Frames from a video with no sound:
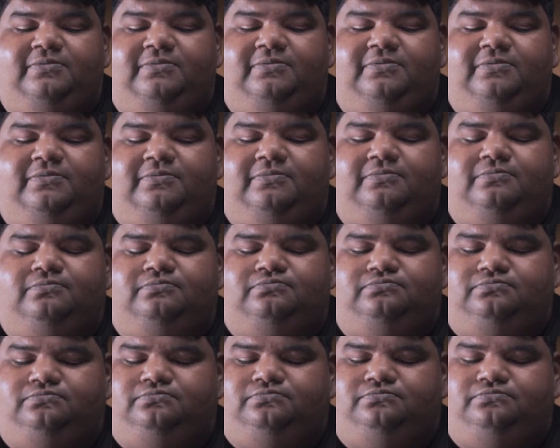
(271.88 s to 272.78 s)

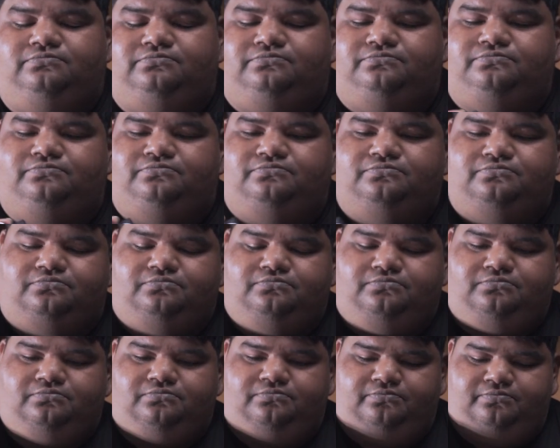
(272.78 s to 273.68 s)

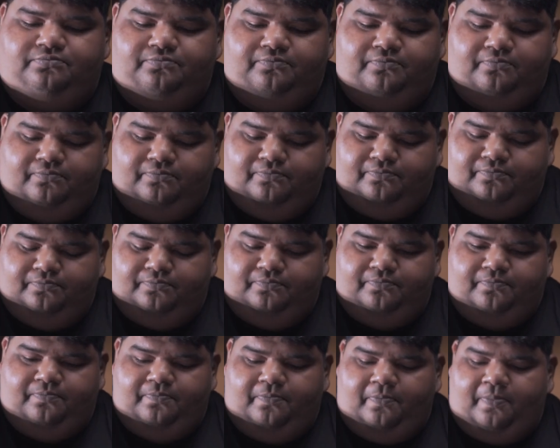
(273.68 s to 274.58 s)

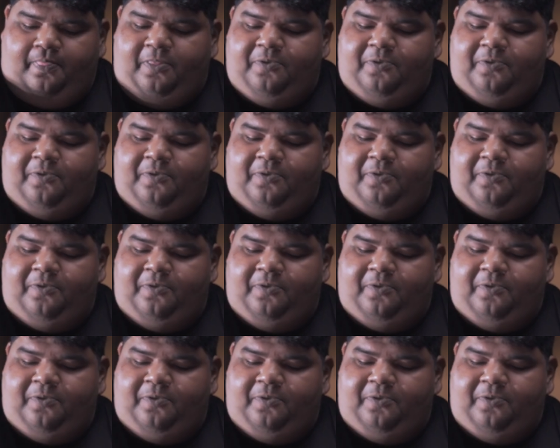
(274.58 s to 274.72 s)
(no one is talking)